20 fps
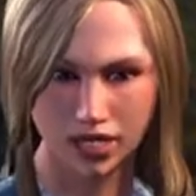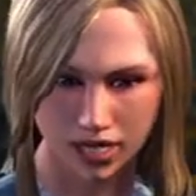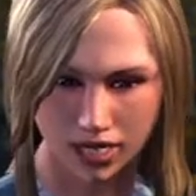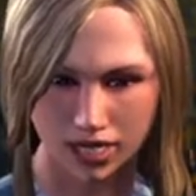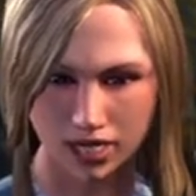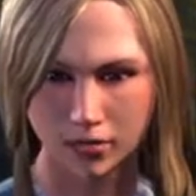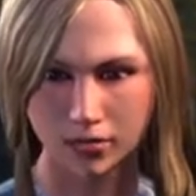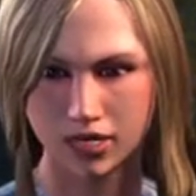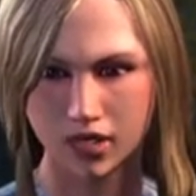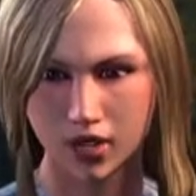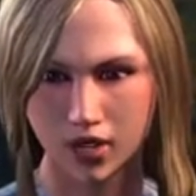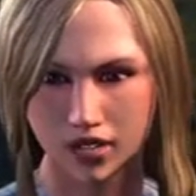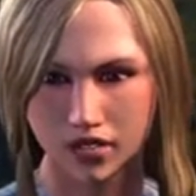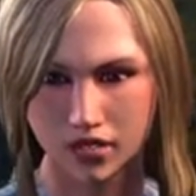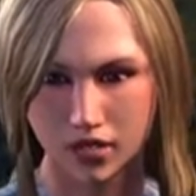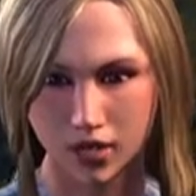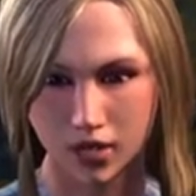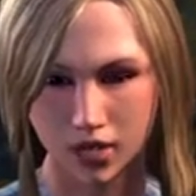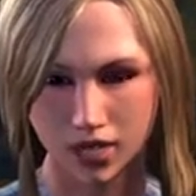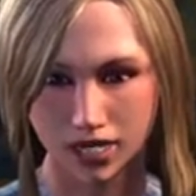Seems you
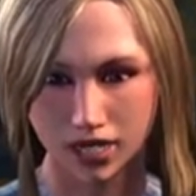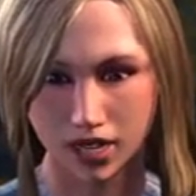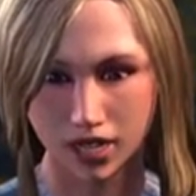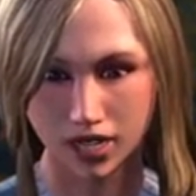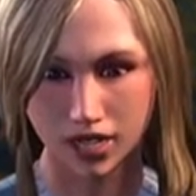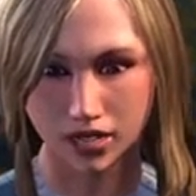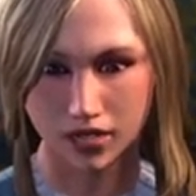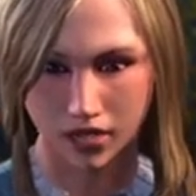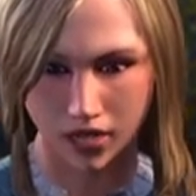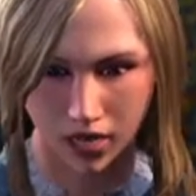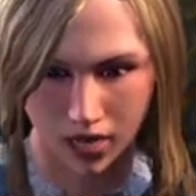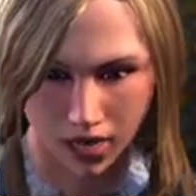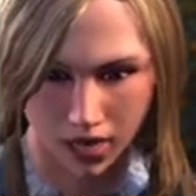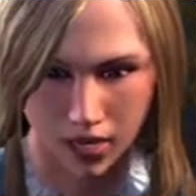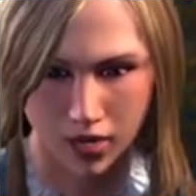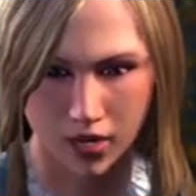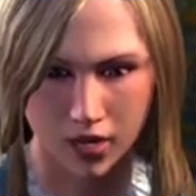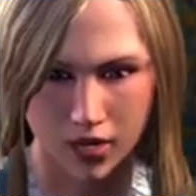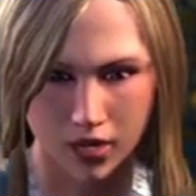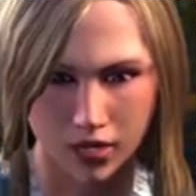have quite a knack for
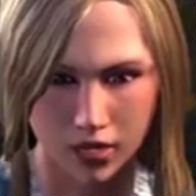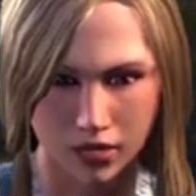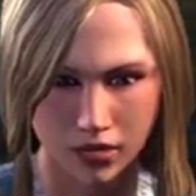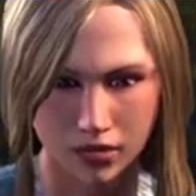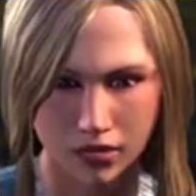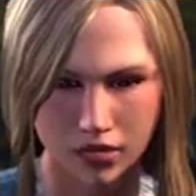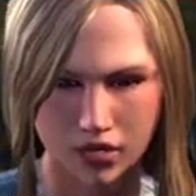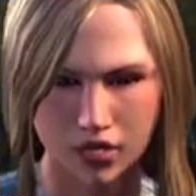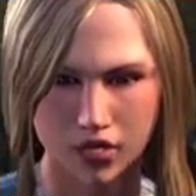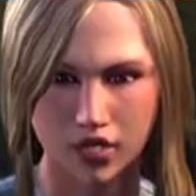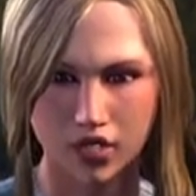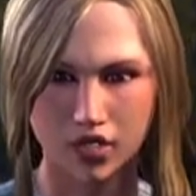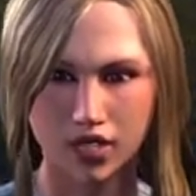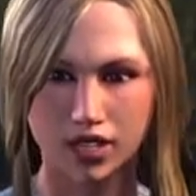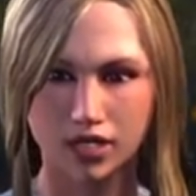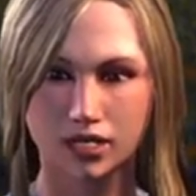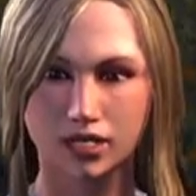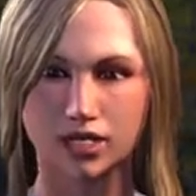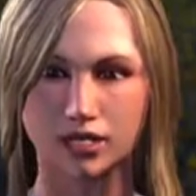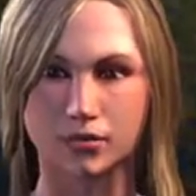it, too.
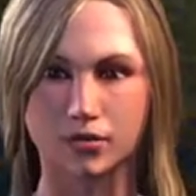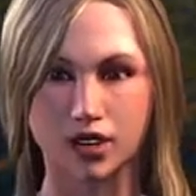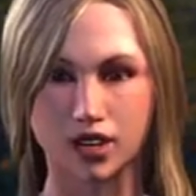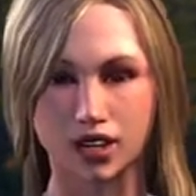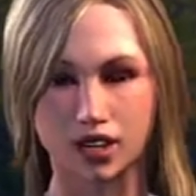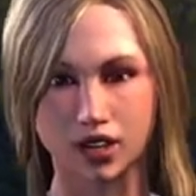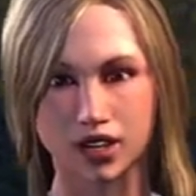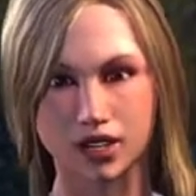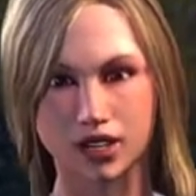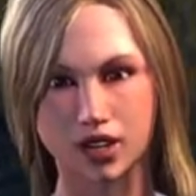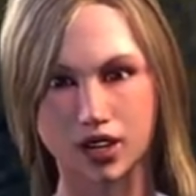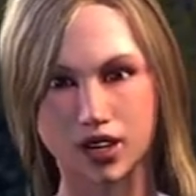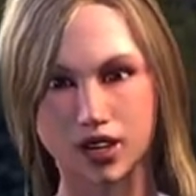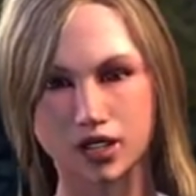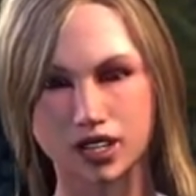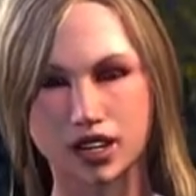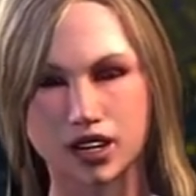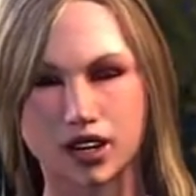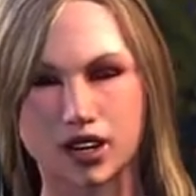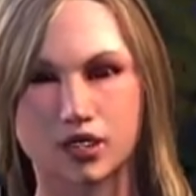Just keep practicing
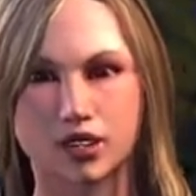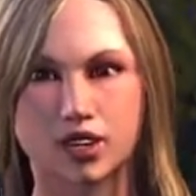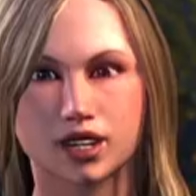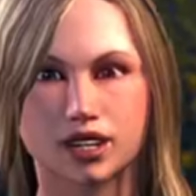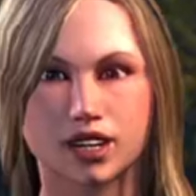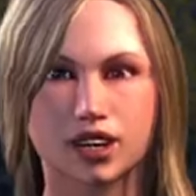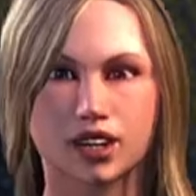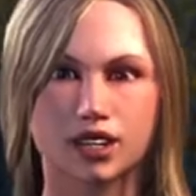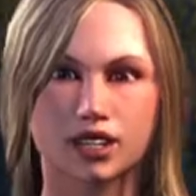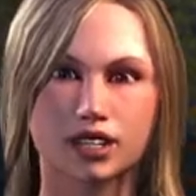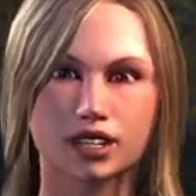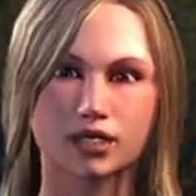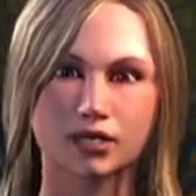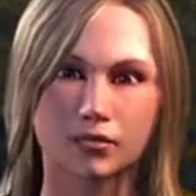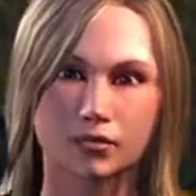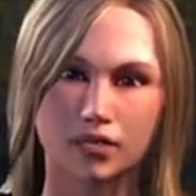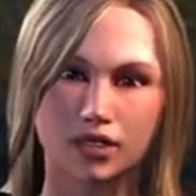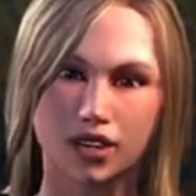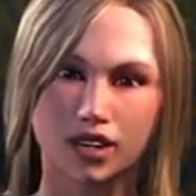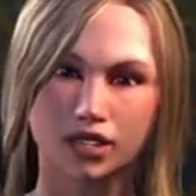with the antiquarian's
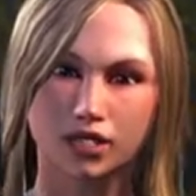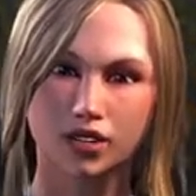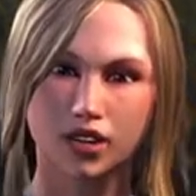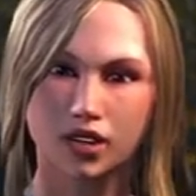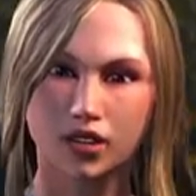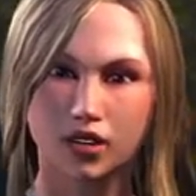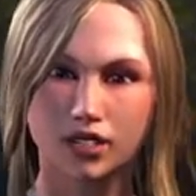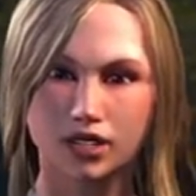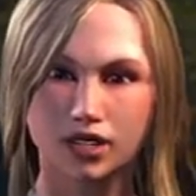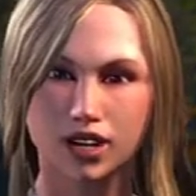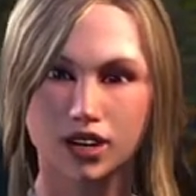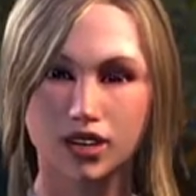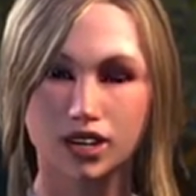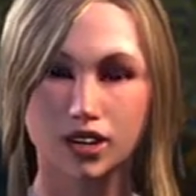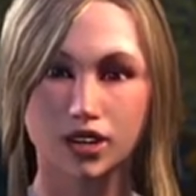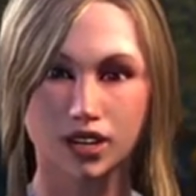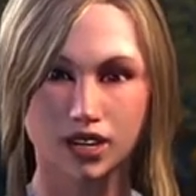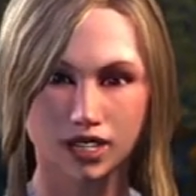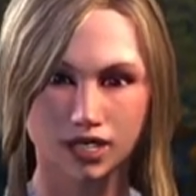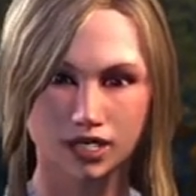eye and master those
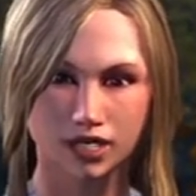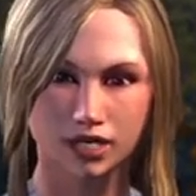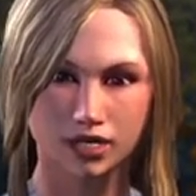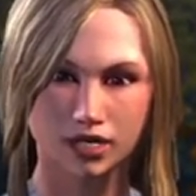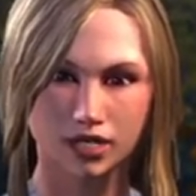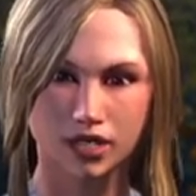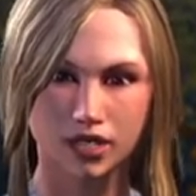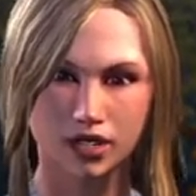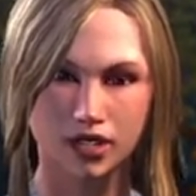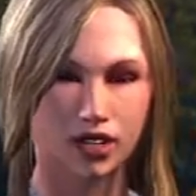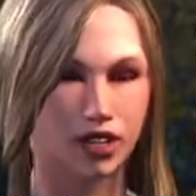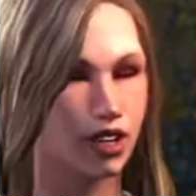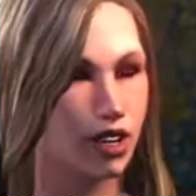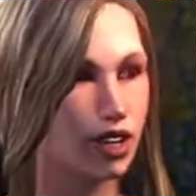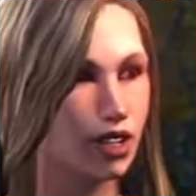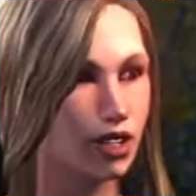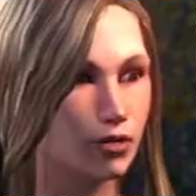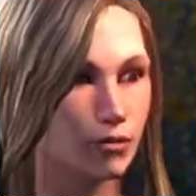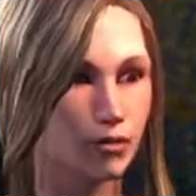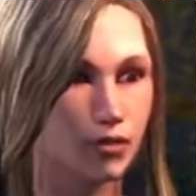digging techniques.
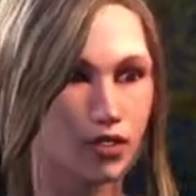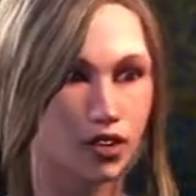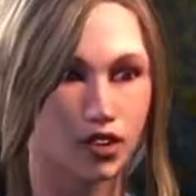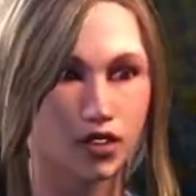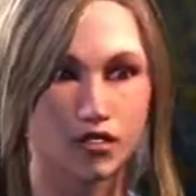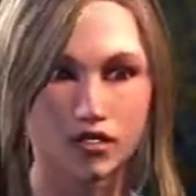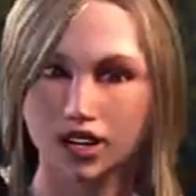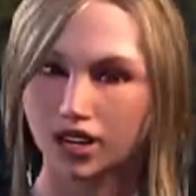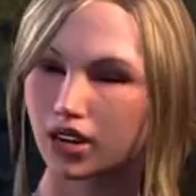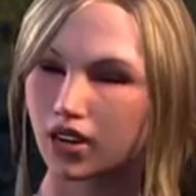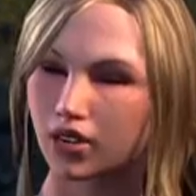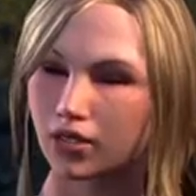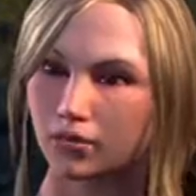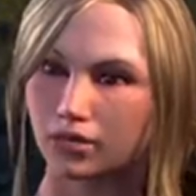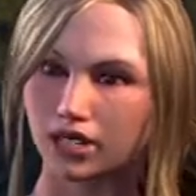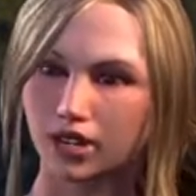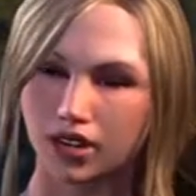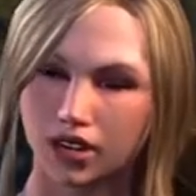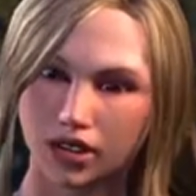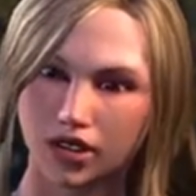I'm confident
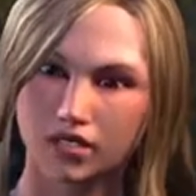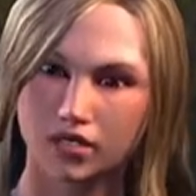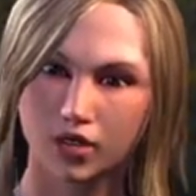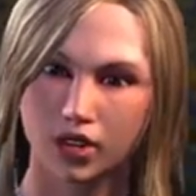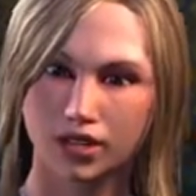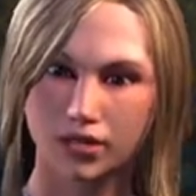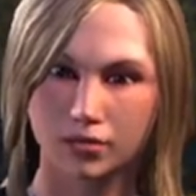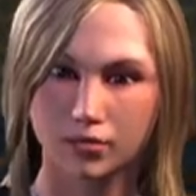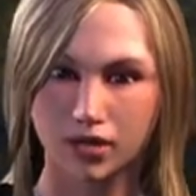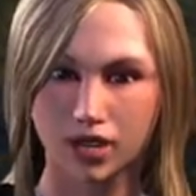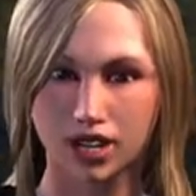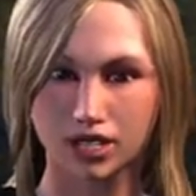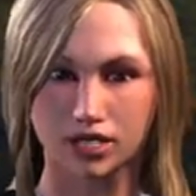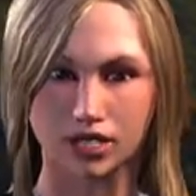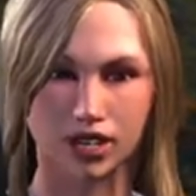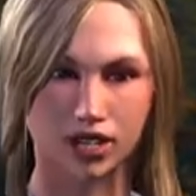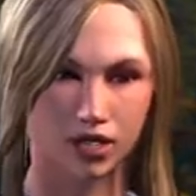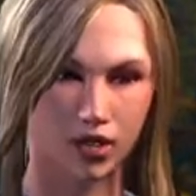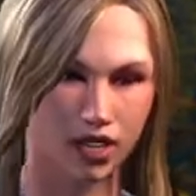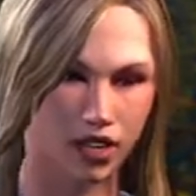you'll be recovering
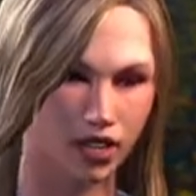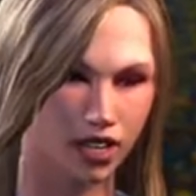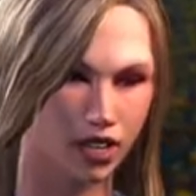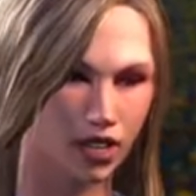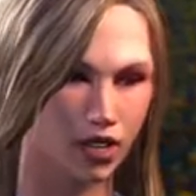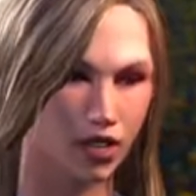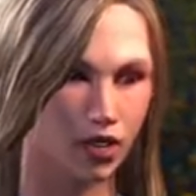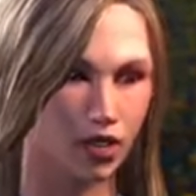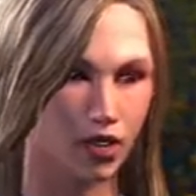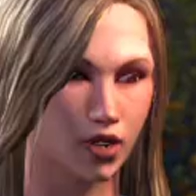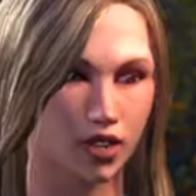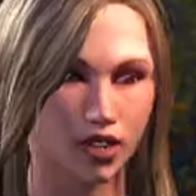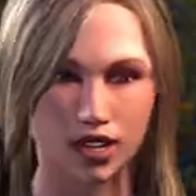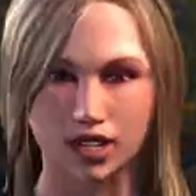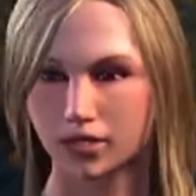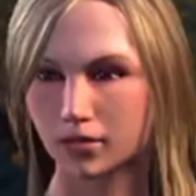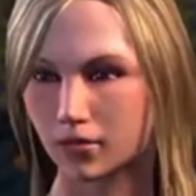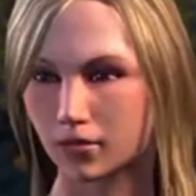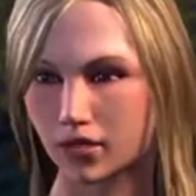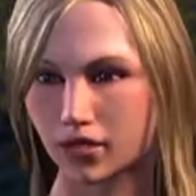priceless relics in no
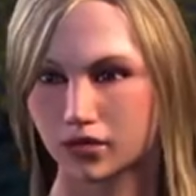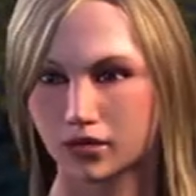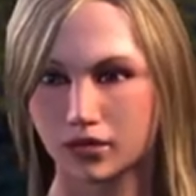time.